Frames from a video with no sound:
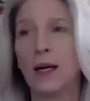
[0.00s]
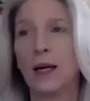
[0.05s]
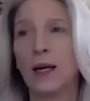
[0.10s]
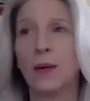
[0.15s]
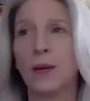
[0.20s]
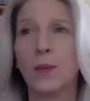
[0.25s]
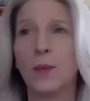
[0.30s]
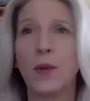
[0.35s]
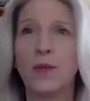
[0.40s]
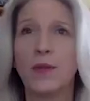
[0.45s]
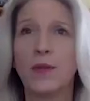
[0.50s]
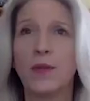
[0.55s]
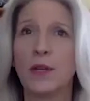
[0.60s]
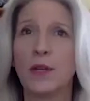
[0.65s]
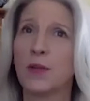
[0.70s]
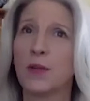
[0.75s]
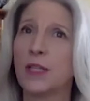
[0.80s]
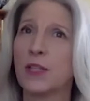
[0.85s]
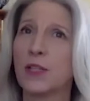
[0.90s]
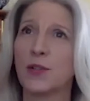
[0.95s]
We've done
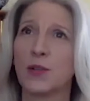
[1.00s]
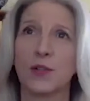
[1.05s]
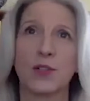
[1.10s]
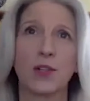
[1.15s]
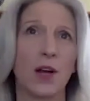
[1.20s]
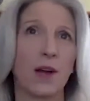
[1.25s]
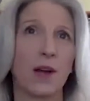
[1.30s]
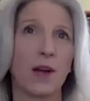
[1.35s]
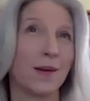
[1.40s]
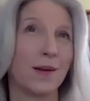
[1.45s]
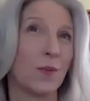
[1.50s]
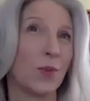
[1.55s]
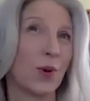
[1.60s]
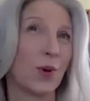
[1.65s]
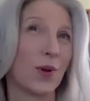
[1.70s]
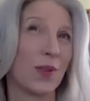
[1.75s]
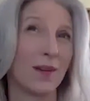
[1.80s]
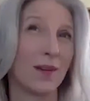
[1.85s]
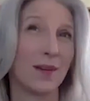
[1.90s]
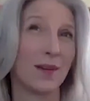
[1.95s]
research on more
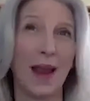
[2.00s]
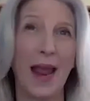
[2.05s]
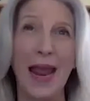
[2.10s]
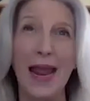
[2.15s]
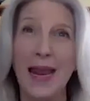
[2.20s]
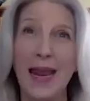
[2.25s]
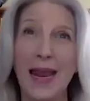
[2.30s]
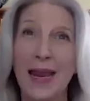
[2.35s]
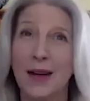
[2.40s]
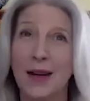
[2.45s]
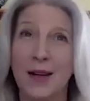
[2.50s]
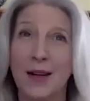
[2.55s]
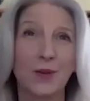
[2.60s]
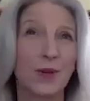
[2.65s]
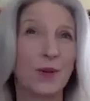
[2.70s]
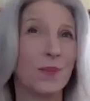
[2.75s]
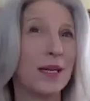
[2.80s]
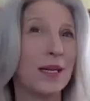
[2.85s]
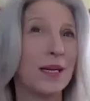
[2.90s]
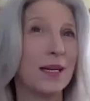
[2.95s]
than
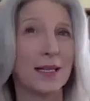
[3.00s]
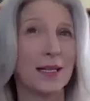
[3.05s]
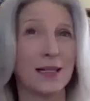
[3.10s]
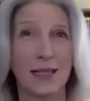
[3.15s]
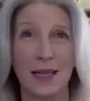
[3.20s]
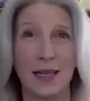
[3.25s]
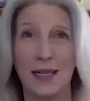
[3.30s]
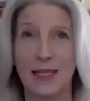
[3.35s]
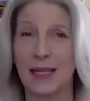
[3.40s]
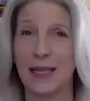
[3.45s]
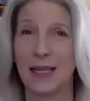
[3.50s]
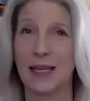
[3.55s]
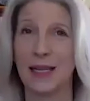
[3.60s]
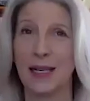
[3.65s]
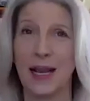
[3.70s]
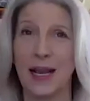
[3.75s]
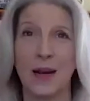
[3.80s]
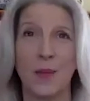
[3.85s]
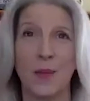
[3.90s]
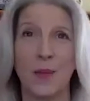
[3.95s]
800 media sites in
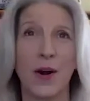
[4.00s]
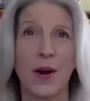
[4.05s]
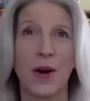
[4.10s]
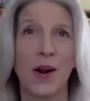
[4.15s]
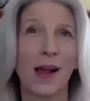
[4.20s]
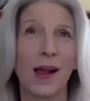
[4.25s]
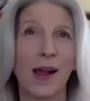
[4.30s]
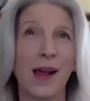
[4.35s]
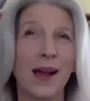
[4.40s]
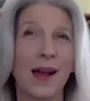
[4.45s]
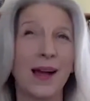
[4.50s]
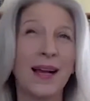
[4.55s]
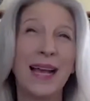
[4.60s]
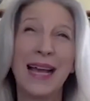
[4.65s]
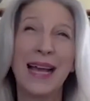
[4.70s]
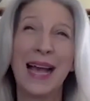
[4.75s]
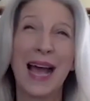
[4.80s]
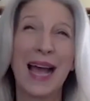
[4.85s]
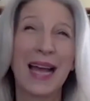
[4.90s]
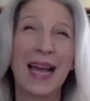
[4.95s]
Latin America,
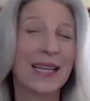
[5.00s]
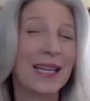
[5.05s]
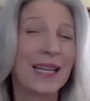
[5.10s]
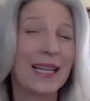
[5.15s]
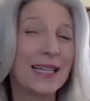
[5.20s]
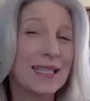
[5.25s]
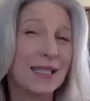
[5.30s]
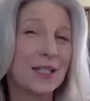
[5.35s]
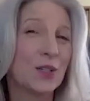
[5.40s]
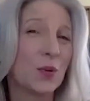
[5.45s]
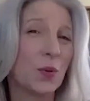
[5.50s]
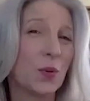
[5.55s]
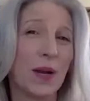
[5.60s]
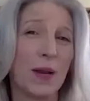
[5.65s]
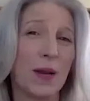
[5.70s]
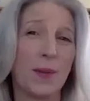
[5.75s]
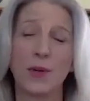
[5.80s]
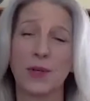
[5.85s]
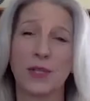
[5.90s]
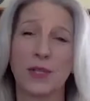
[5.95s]
and less than
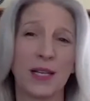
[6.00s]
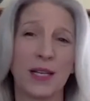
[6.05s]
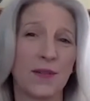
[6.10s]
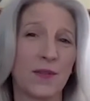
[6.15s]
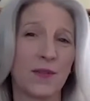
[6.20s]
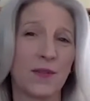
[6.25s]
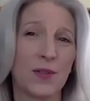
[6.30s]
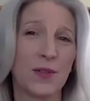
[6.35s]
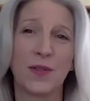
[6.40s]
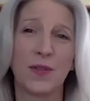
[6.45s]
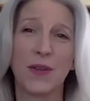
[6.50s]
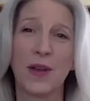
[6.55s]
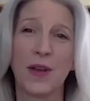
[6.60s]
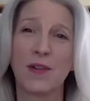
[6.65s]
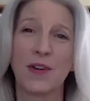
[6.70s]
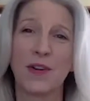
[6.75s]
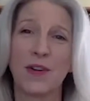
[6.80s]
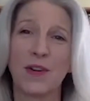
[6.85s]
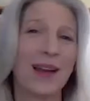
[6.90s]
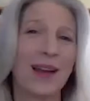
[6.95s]
20% of those have ever
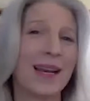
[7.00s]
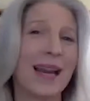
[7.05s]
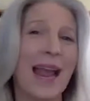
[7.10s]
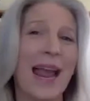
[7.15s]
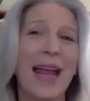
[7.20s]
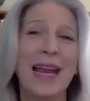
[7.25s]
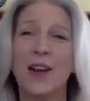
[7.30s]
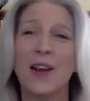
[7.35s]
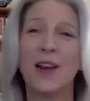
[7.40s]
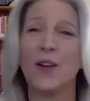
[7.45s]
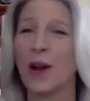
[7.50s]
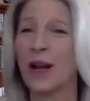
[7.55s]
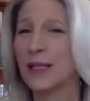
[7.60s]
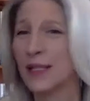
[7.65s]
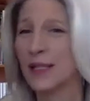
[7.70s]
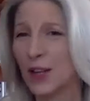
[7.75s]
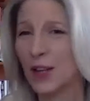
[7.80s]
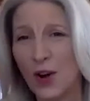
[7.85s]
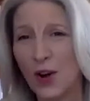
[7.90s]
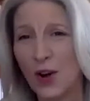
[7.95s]
gotten any
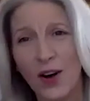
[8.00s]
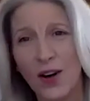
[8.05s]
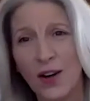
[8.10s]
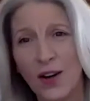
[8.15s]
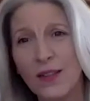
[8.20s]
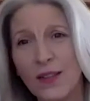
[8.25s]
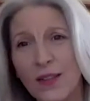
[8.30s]
grants at all.